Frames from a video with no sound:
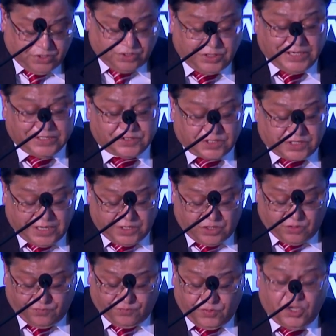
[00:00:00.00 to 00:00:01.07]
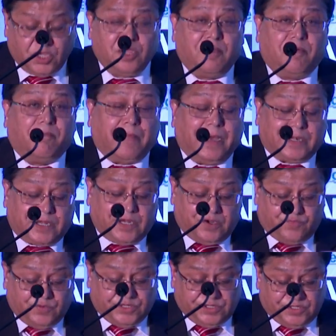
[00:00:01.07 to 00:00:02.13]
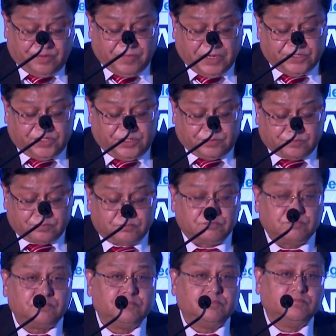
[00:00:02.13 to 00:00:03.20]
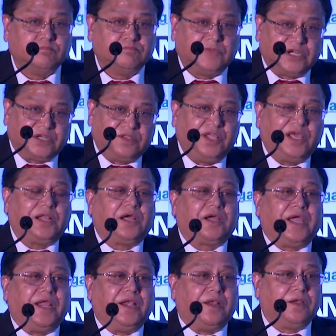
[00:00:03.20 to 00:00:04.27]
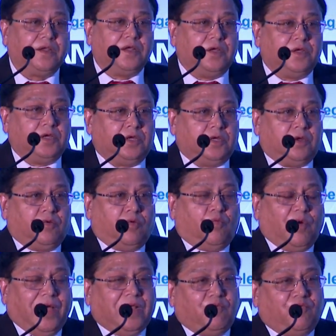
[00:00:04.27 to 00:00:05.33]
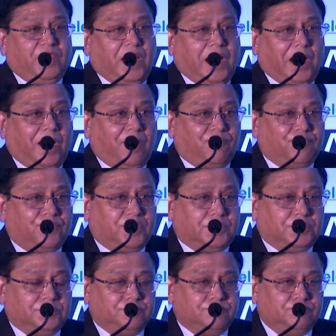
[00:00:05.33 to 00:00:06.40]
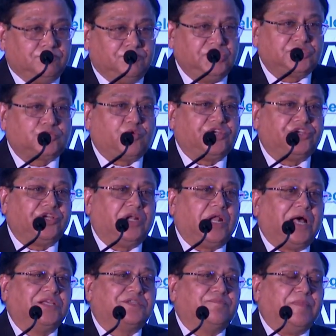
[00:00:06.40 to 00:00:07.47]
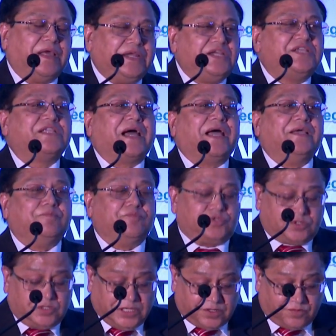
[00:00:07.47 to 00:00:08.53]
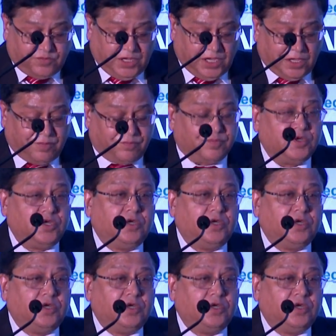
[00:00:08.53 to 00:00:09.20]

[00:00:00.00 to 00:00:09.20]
That's the kind of market which is emerging. But there again, while we have this question asked many times, that we have